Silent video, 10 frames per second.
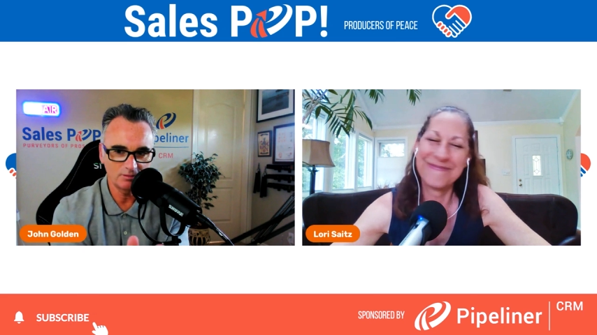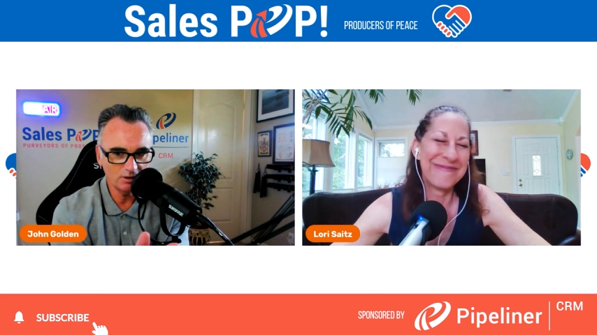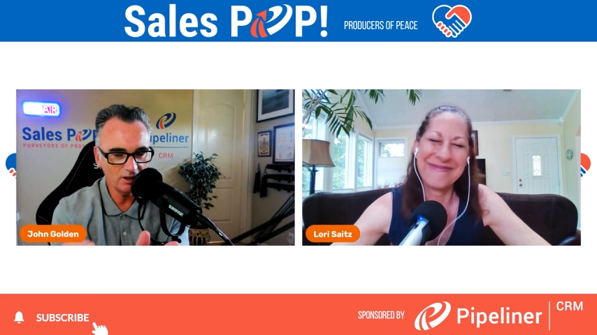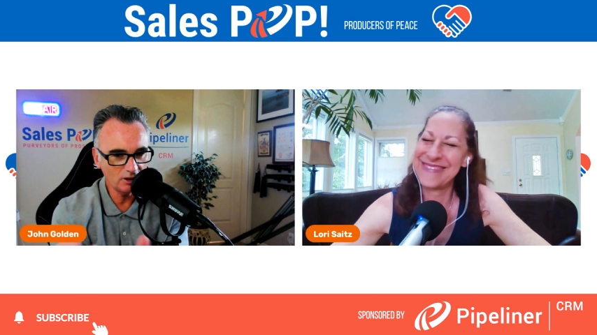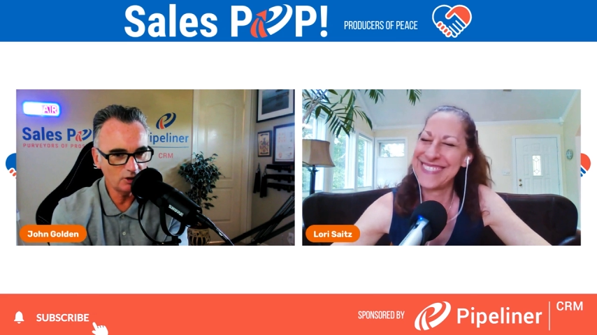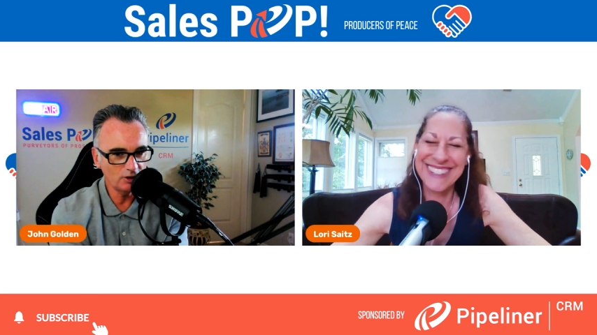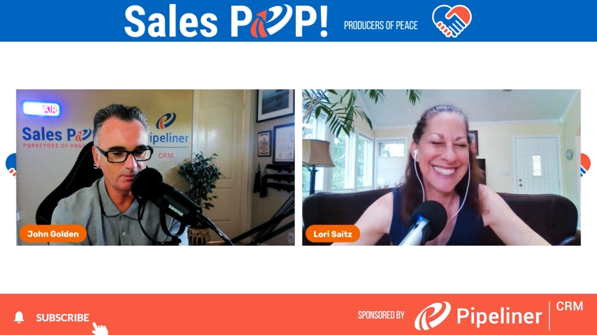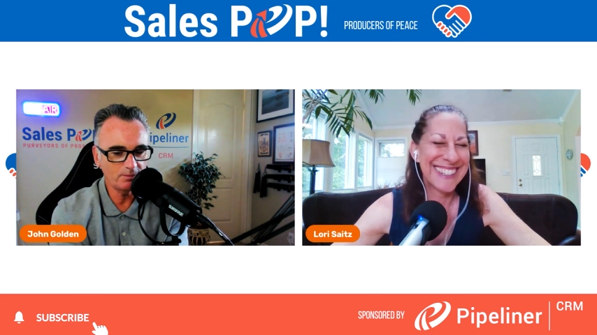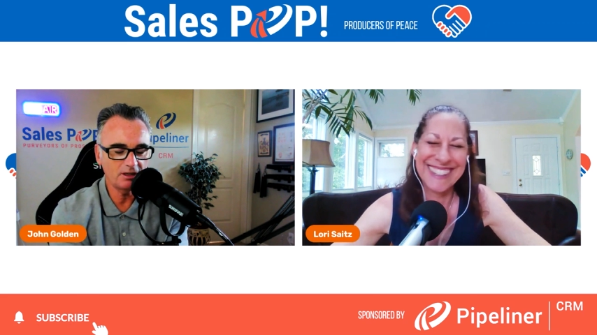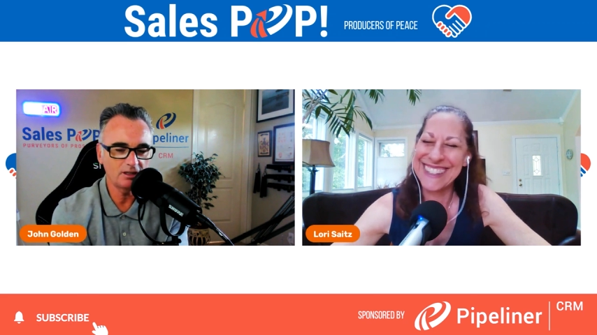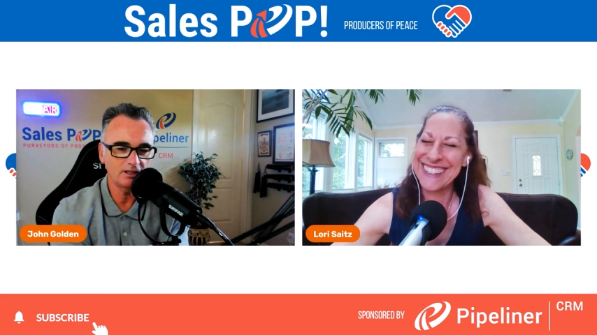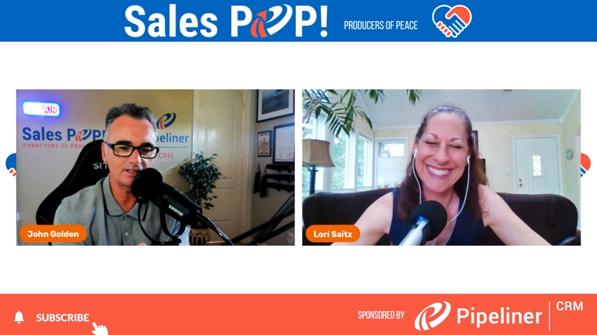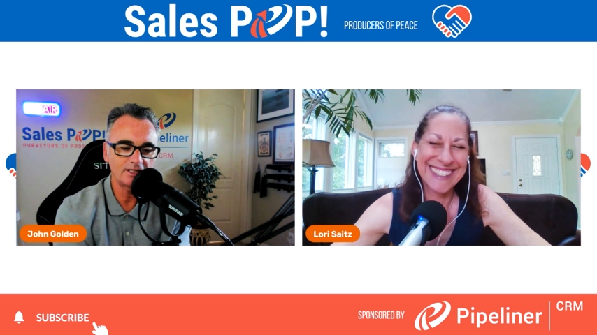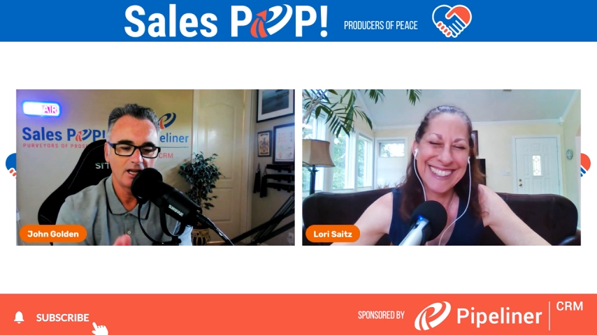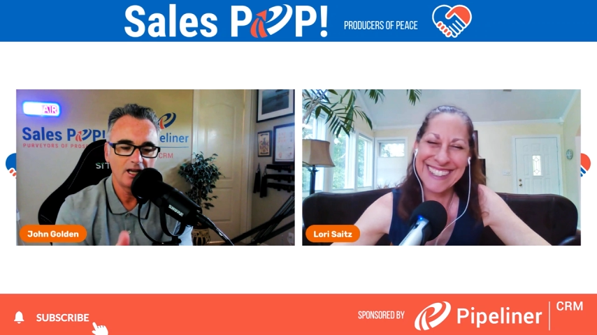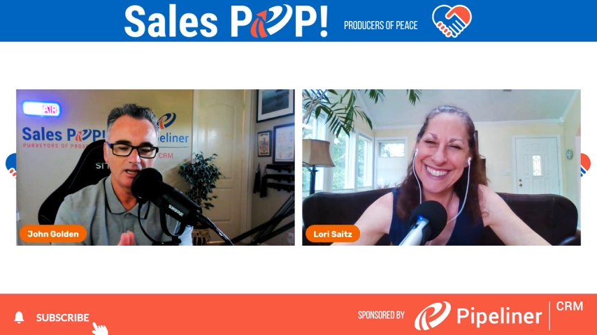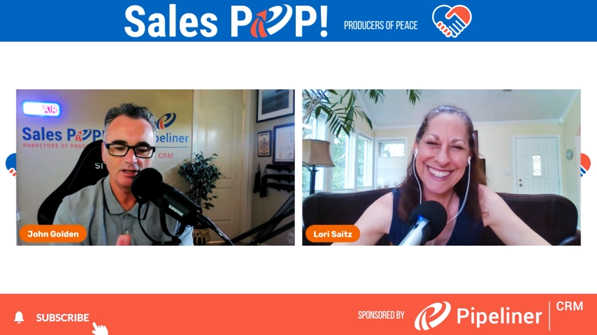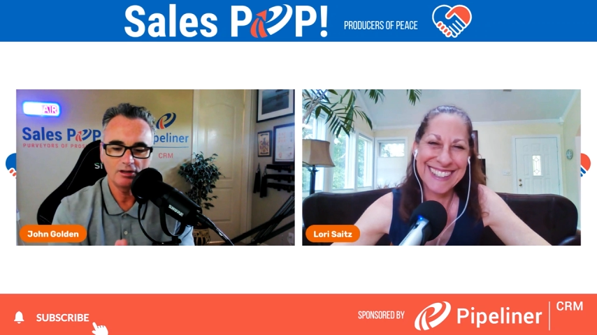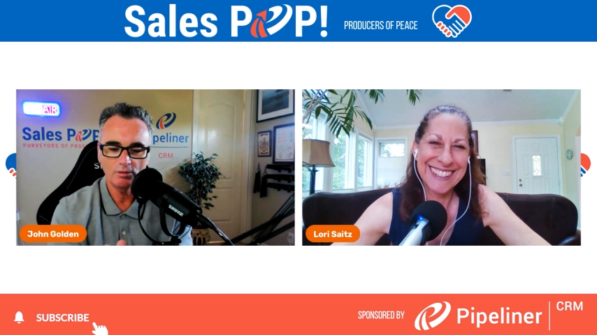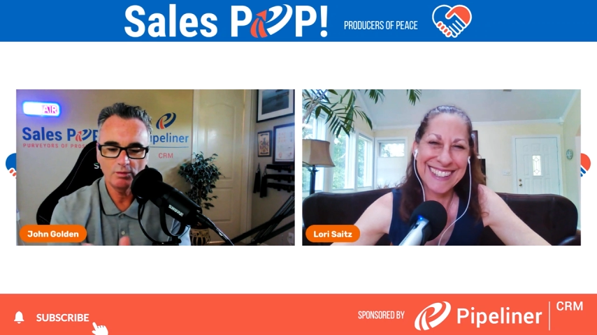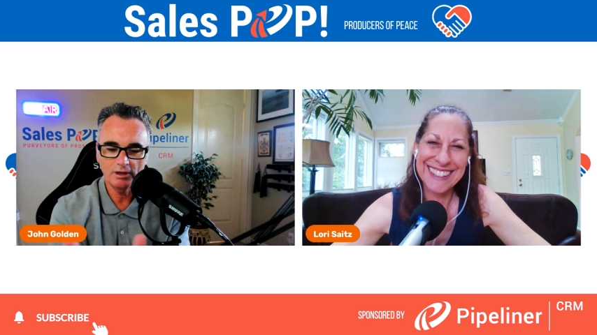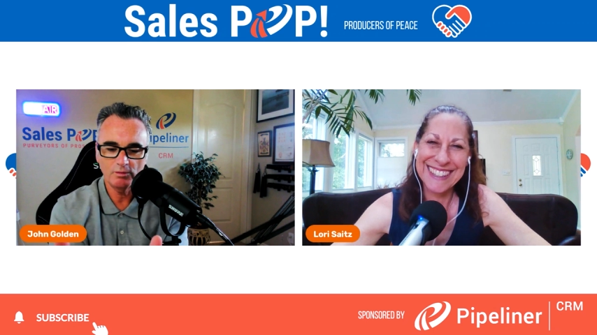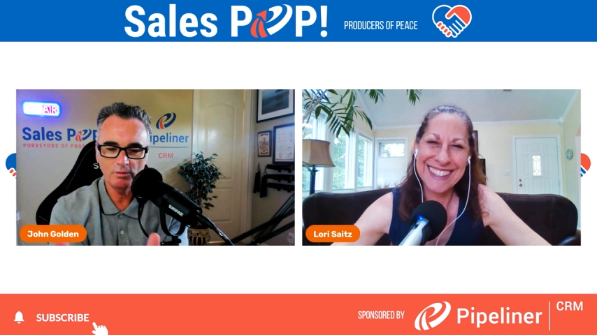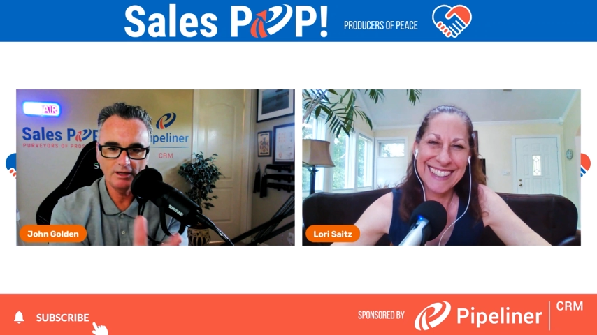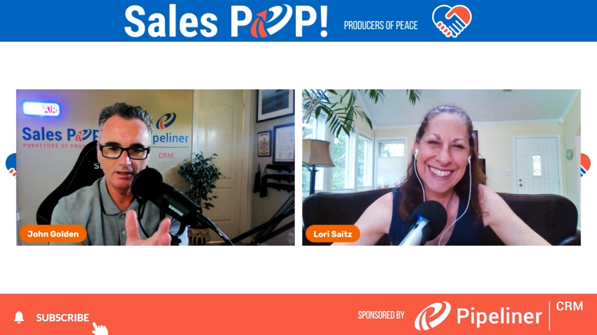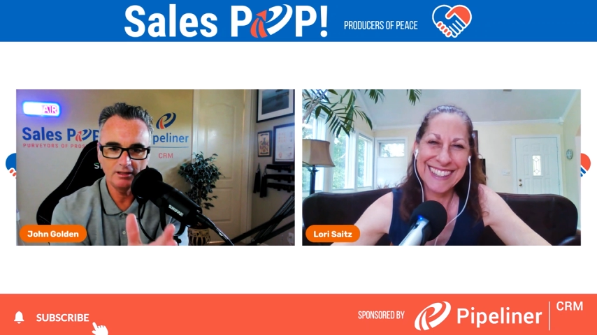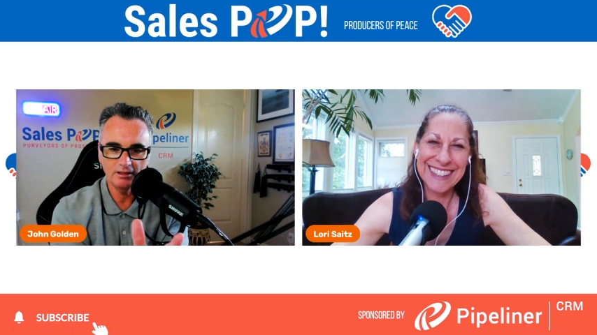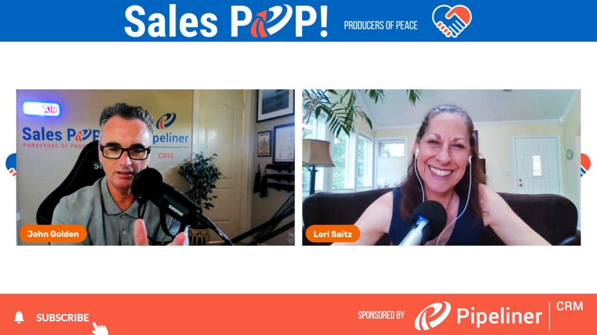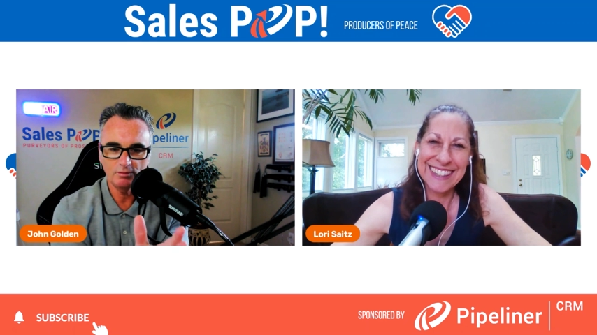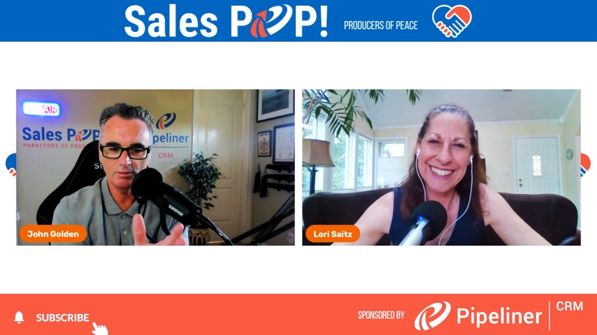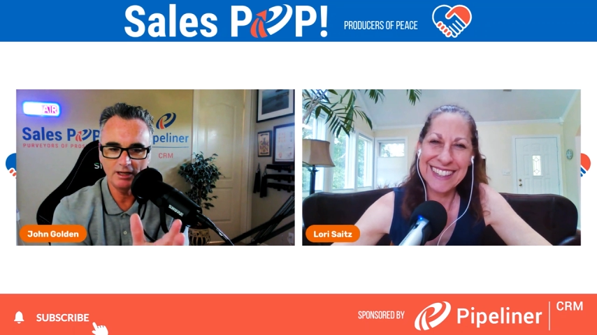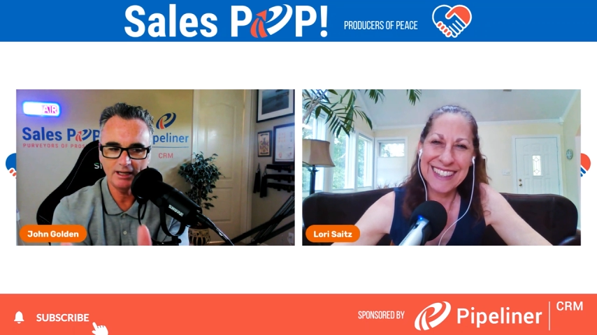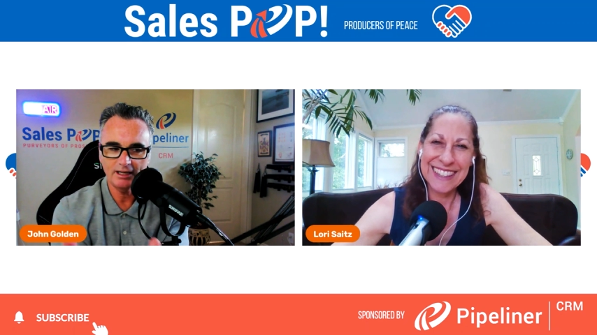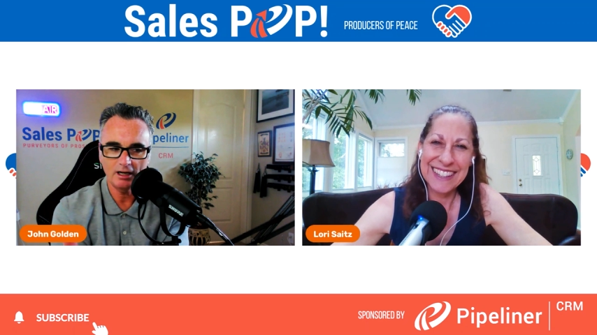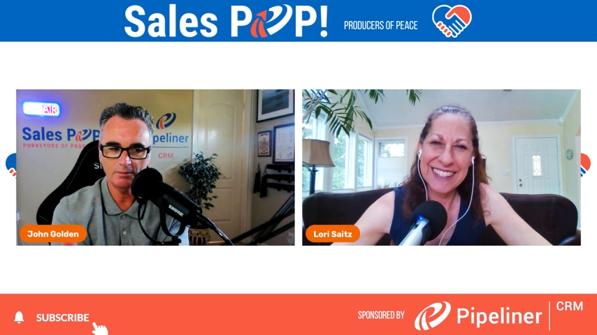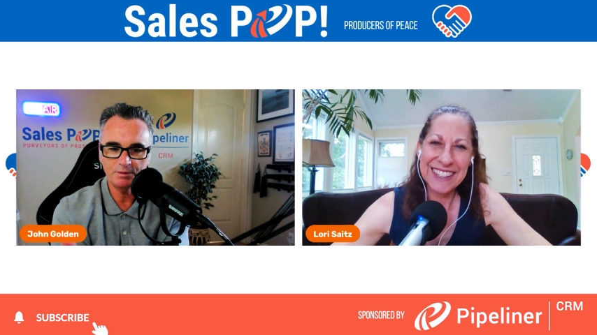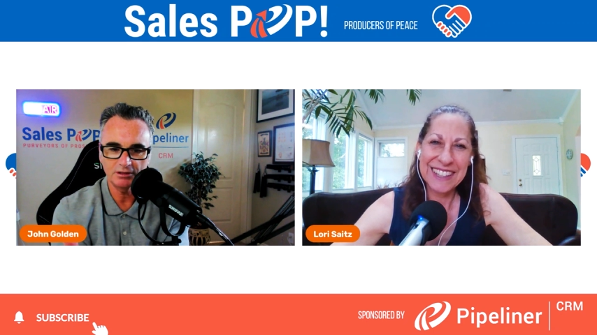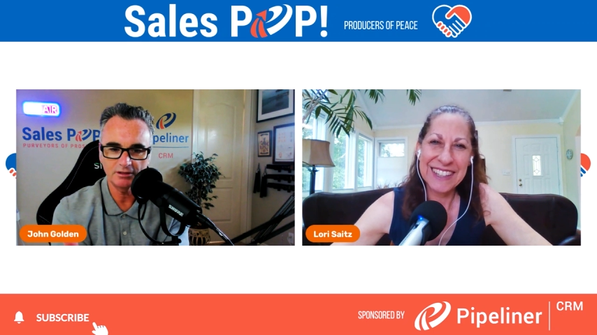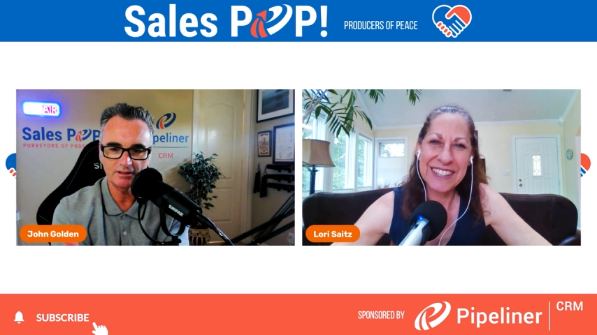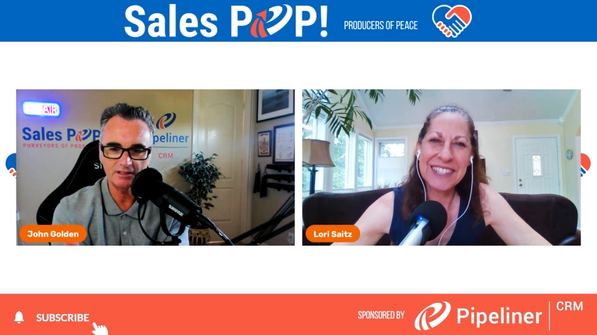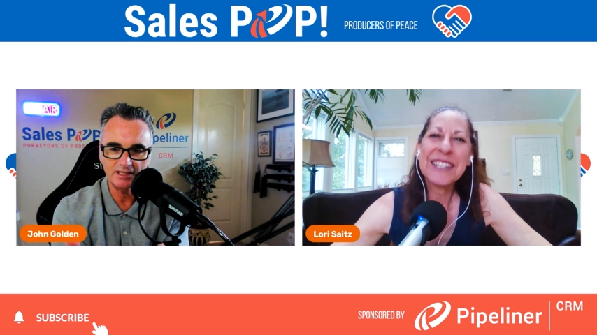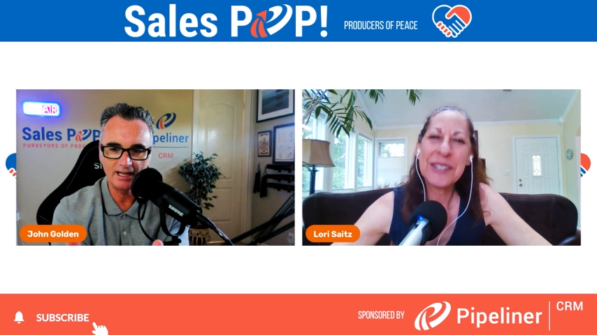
Speaker 1: We're not good at because you know we we we like options,